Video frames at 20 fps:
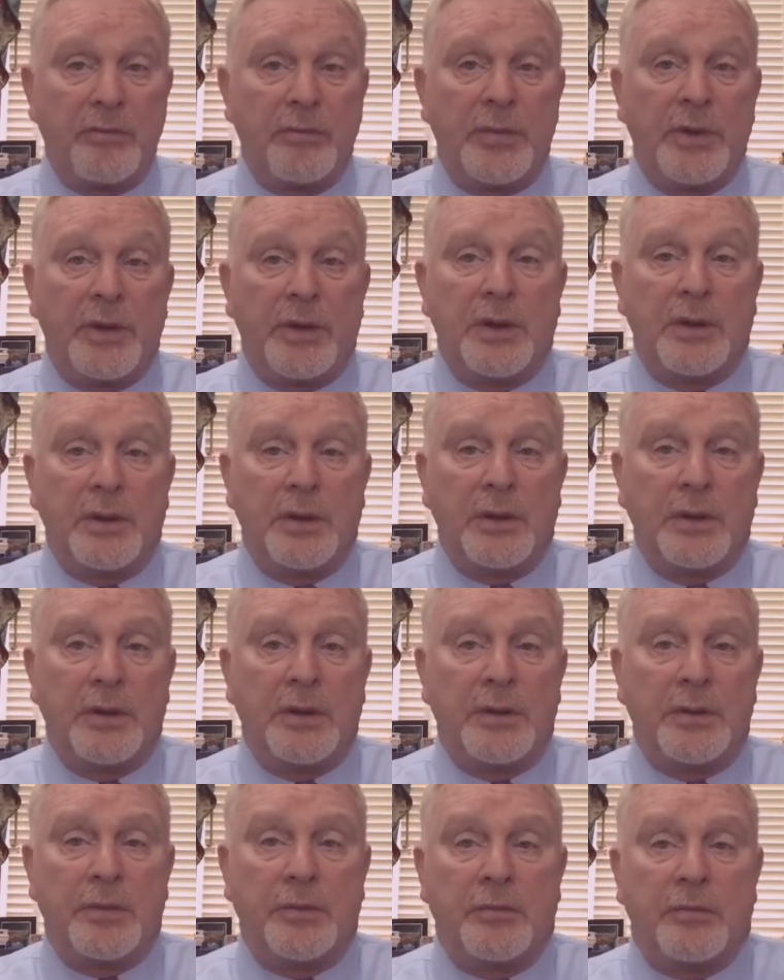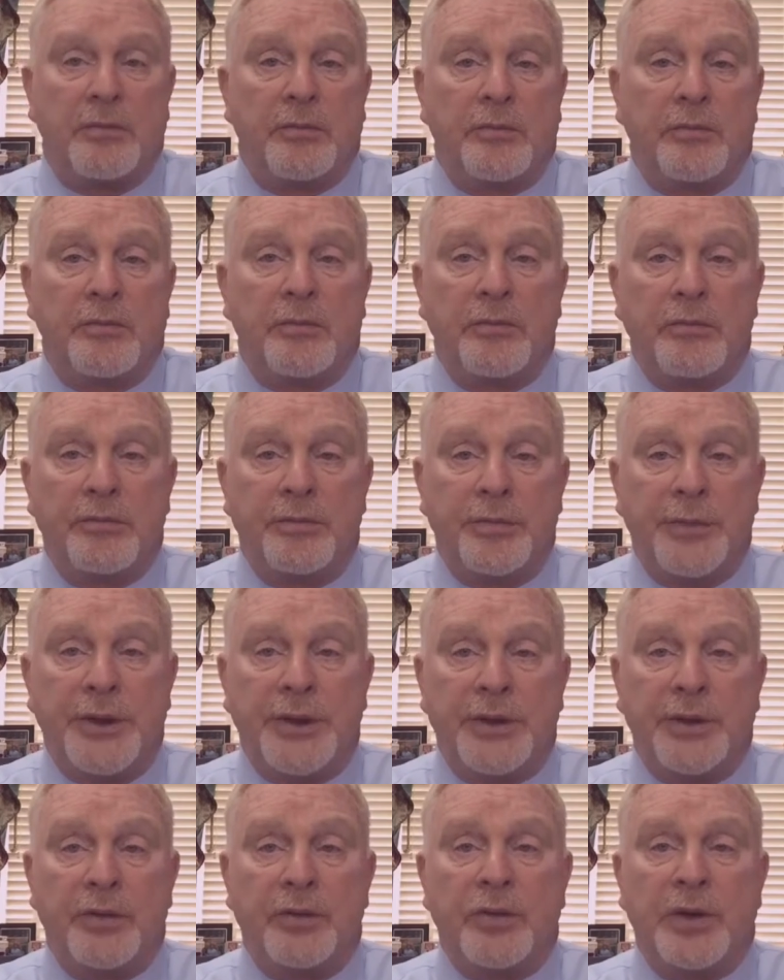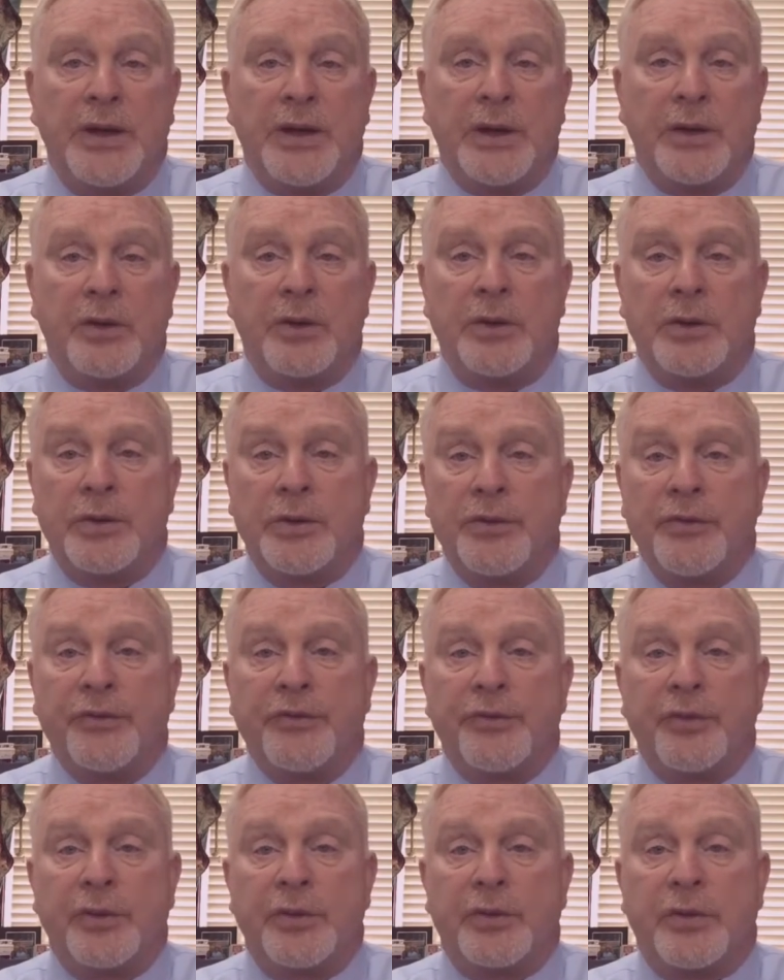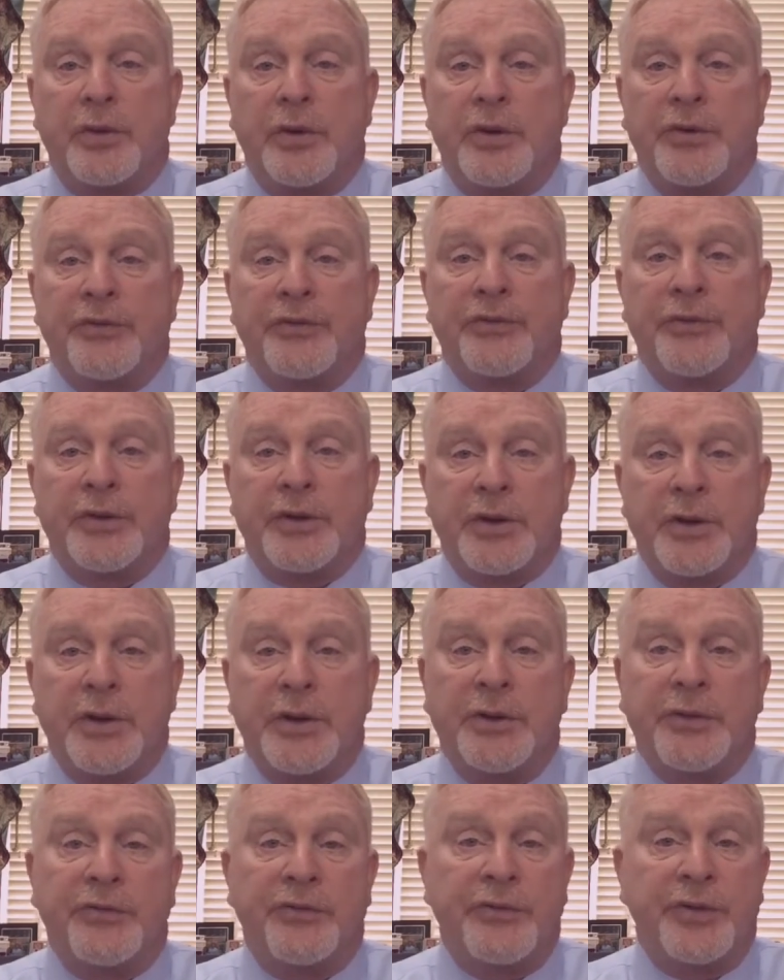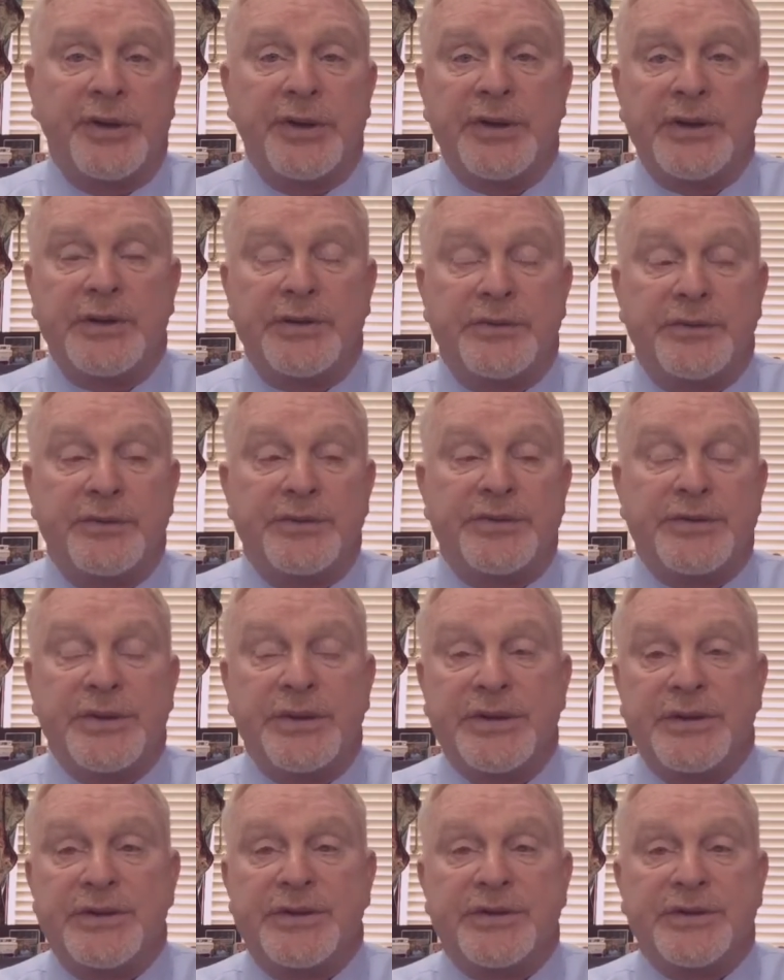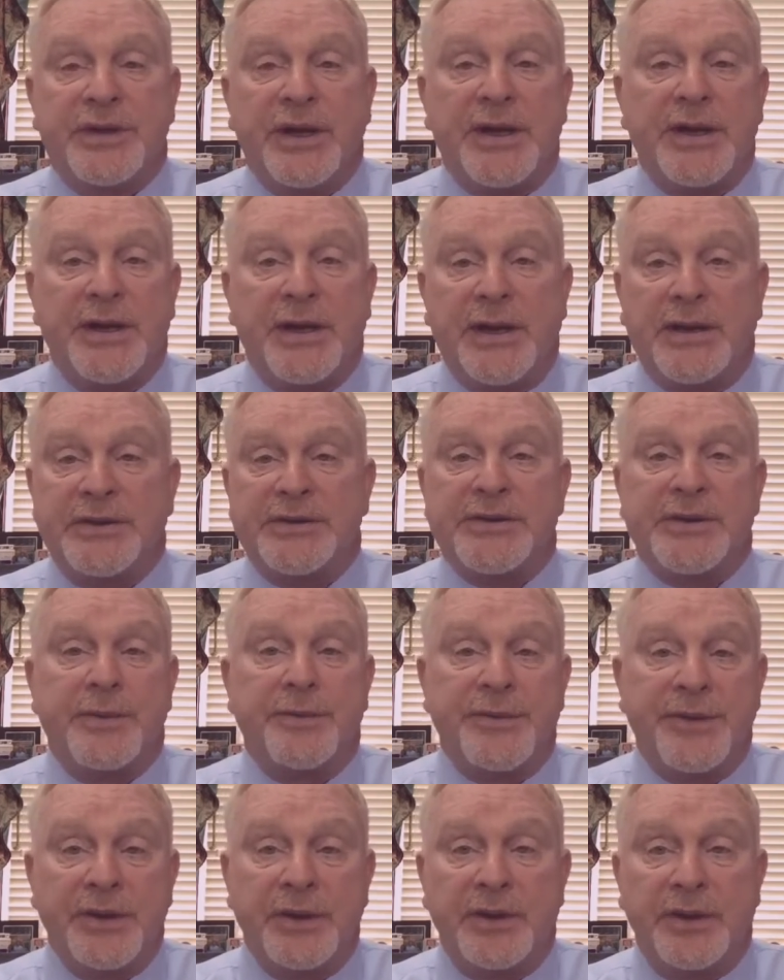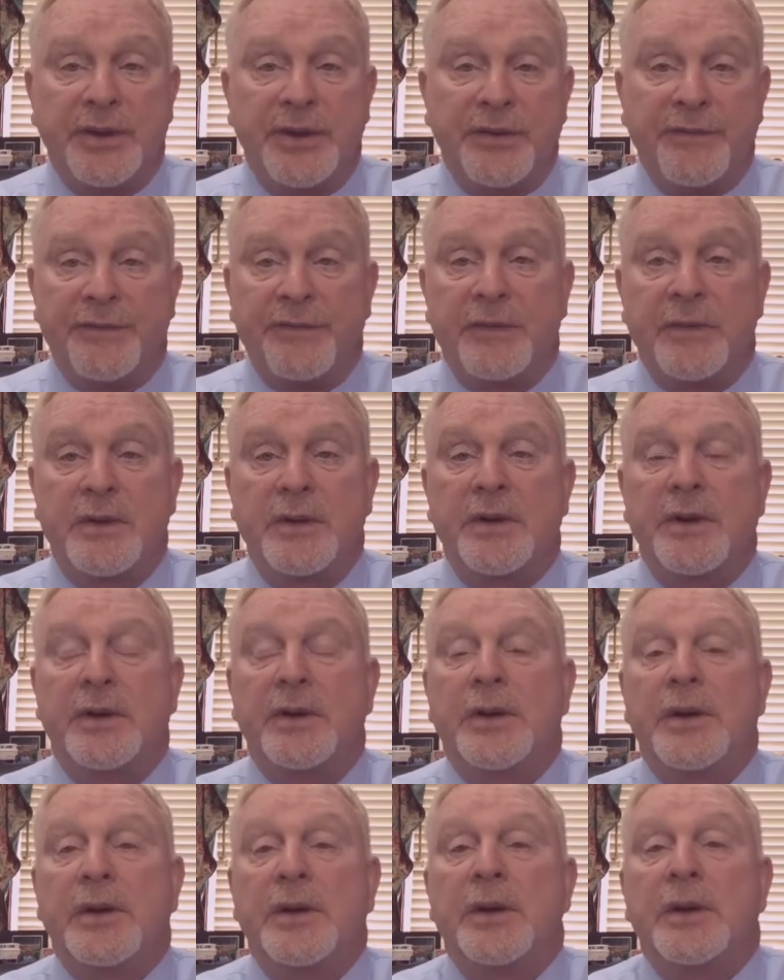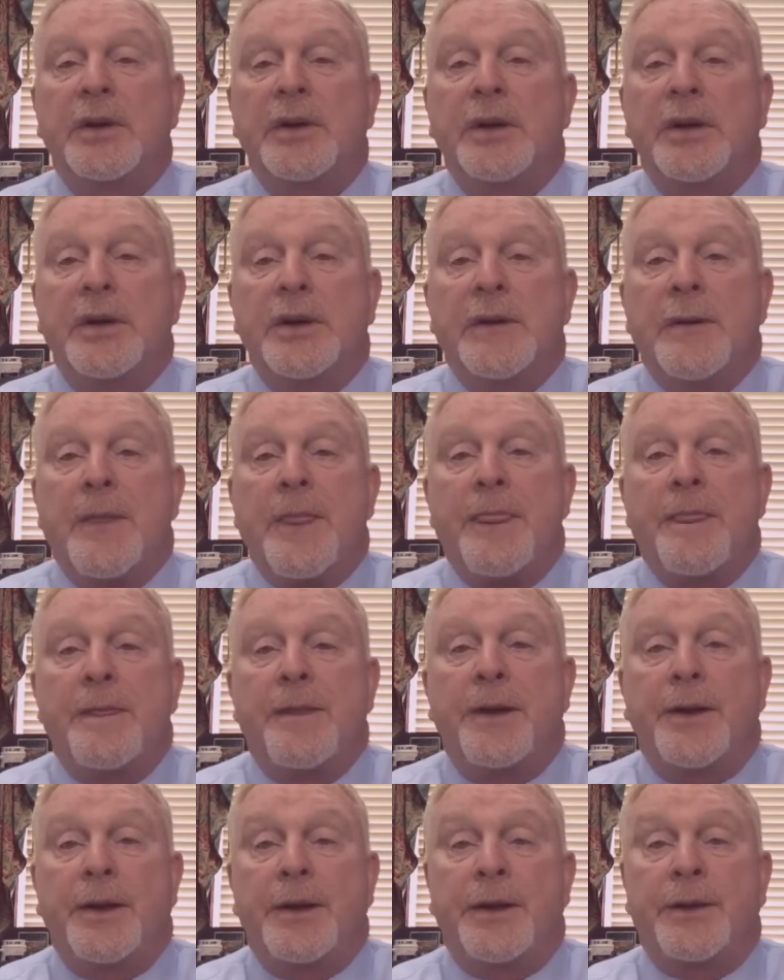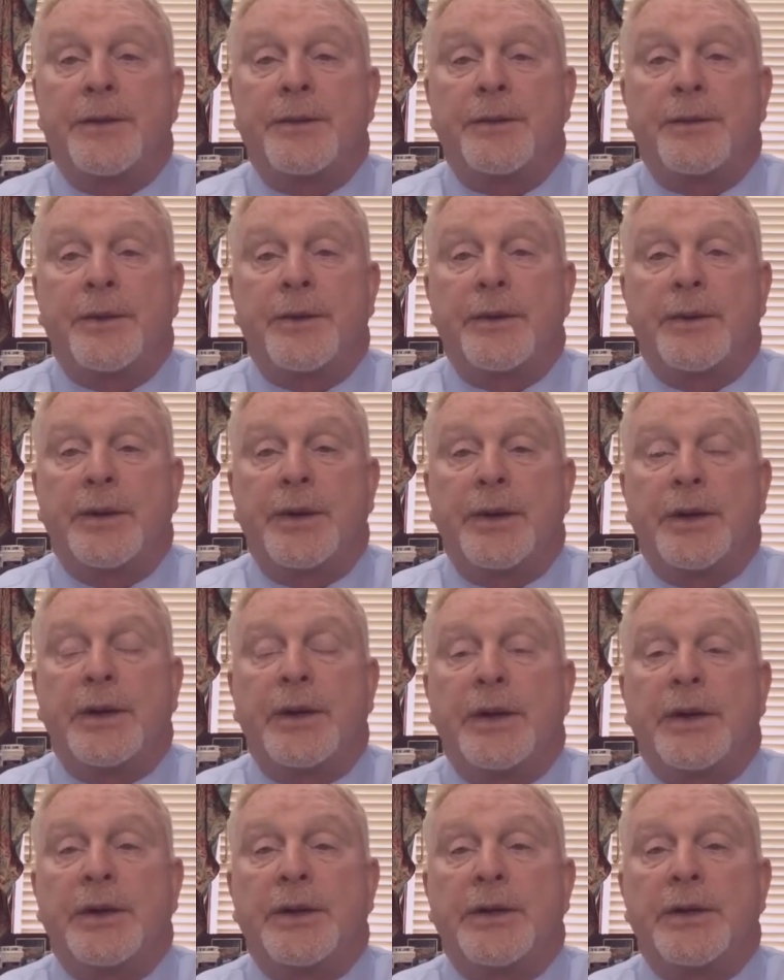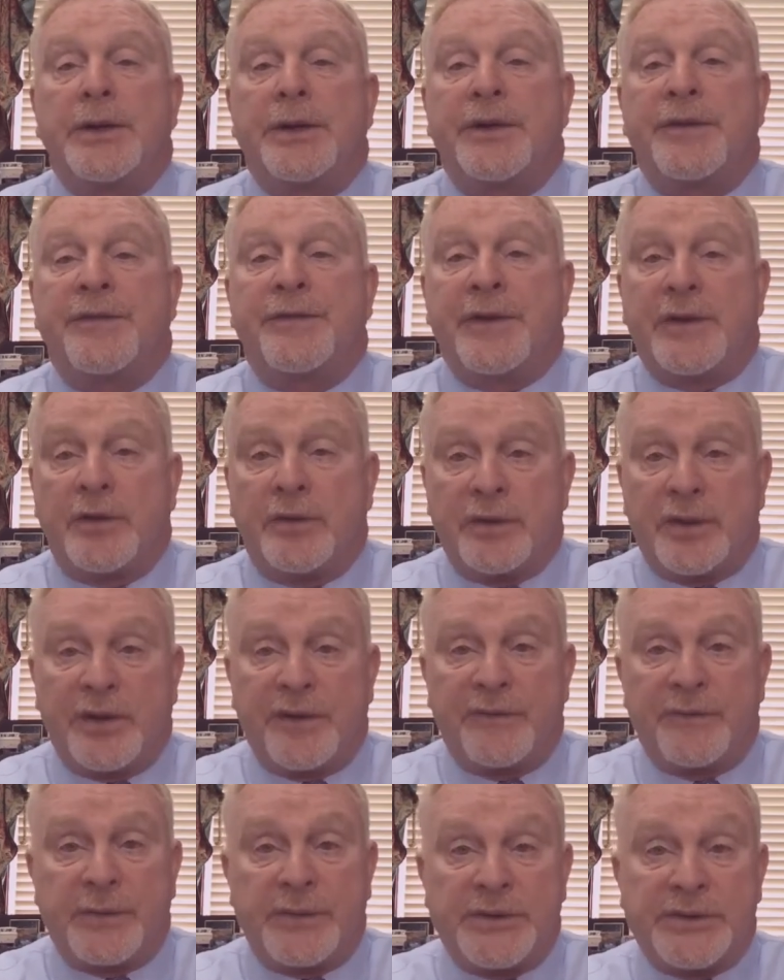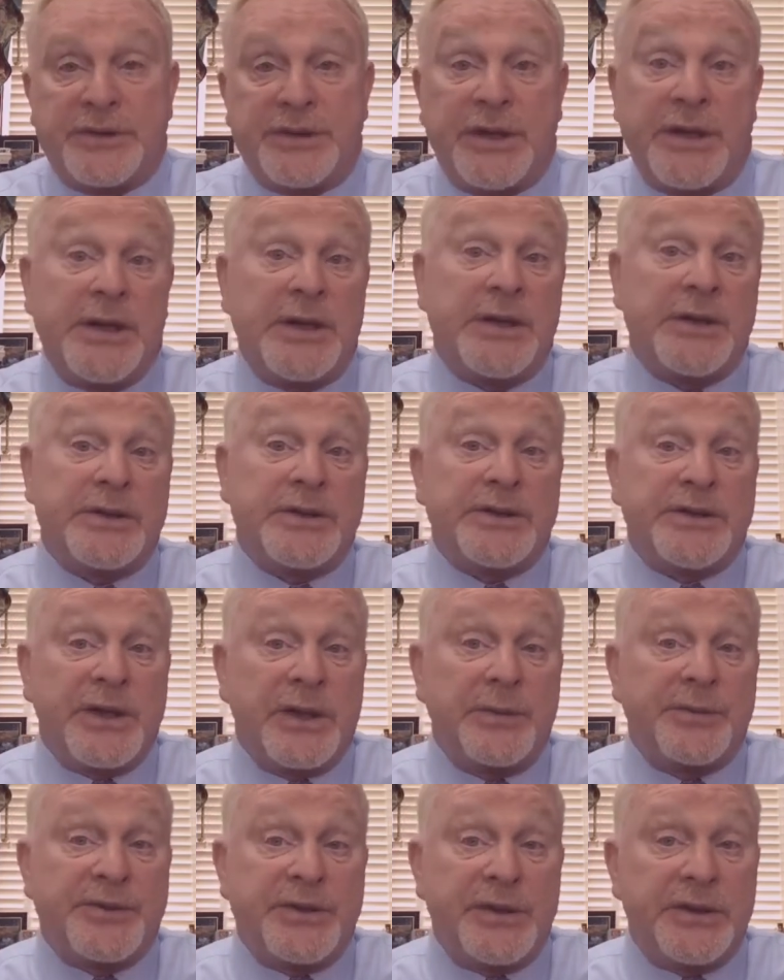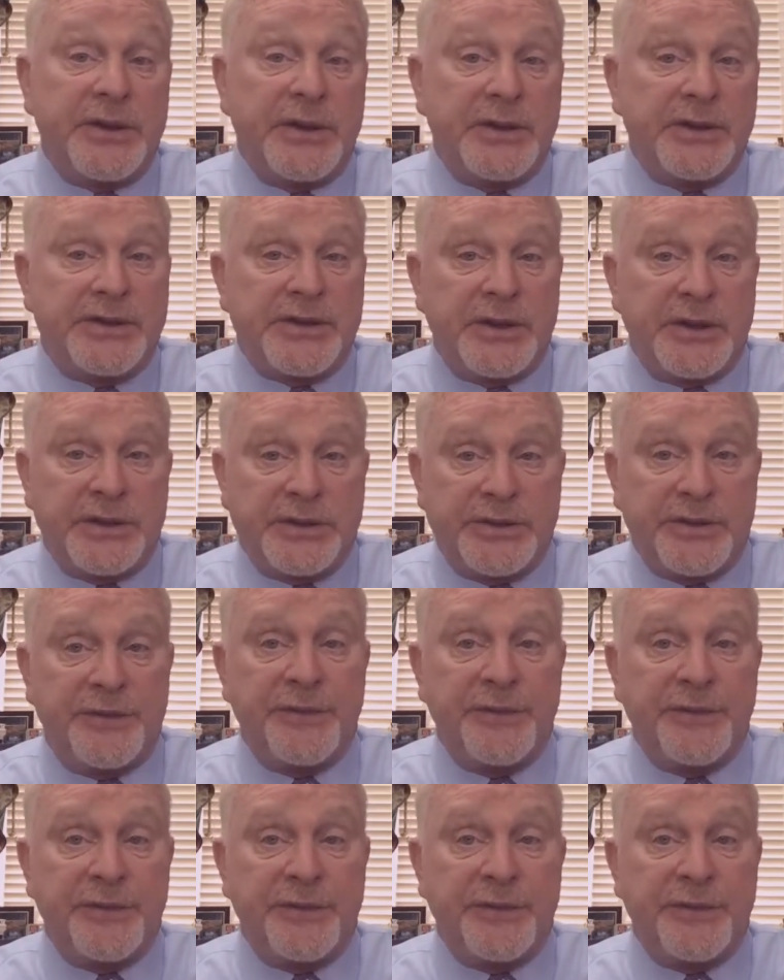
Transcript: DUI laws across the country. Each state had something different, and the federal government steps in and says, if